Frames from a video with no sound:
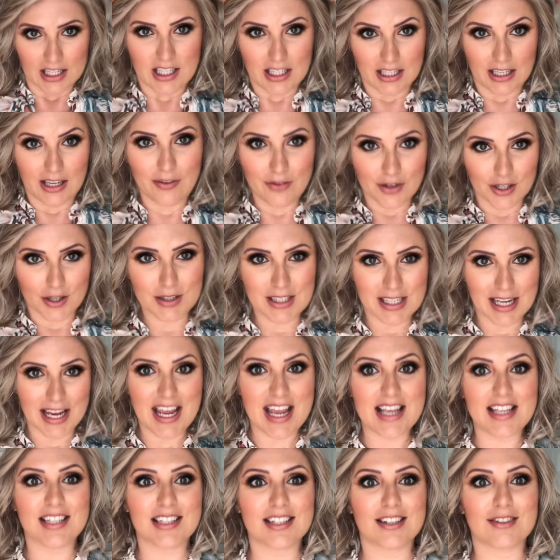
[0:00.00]
give it a
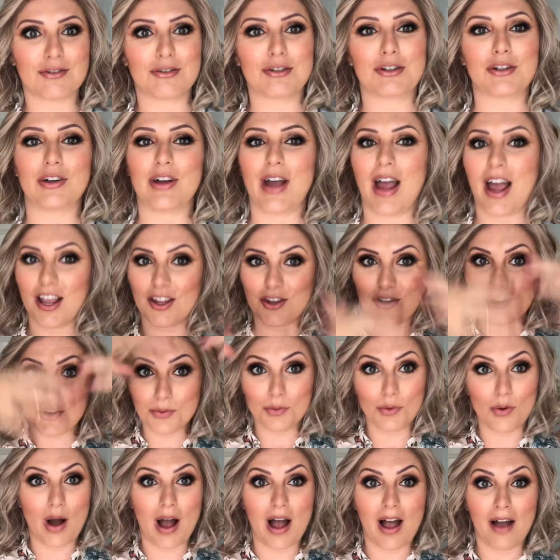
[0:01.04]
tease through, and you
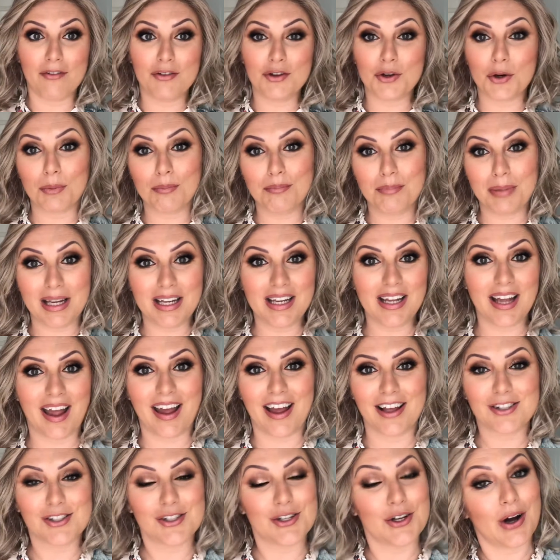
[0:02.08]
will have your big
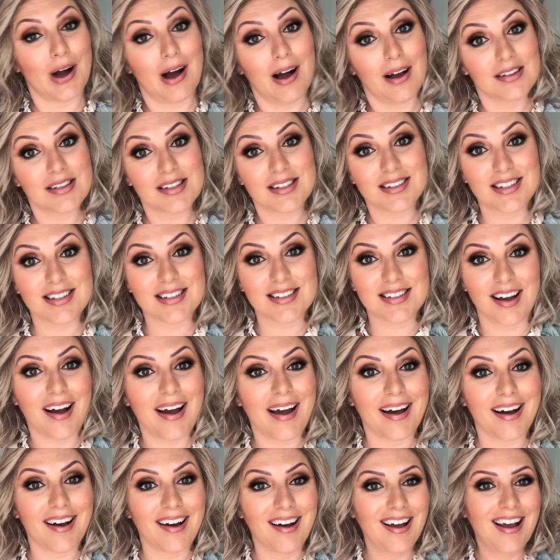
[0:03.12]
hair to your heart's
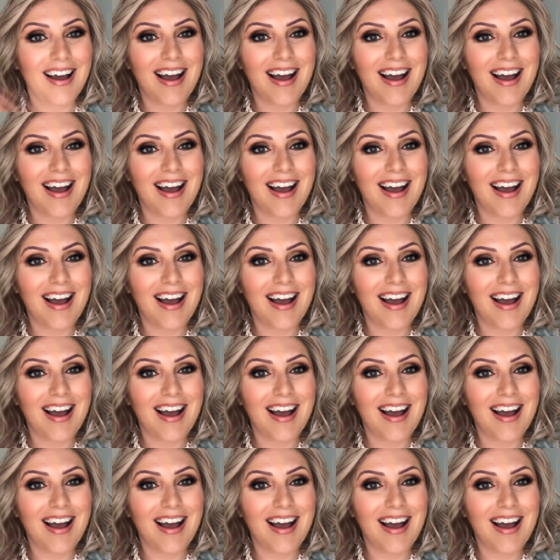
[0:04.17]
desire.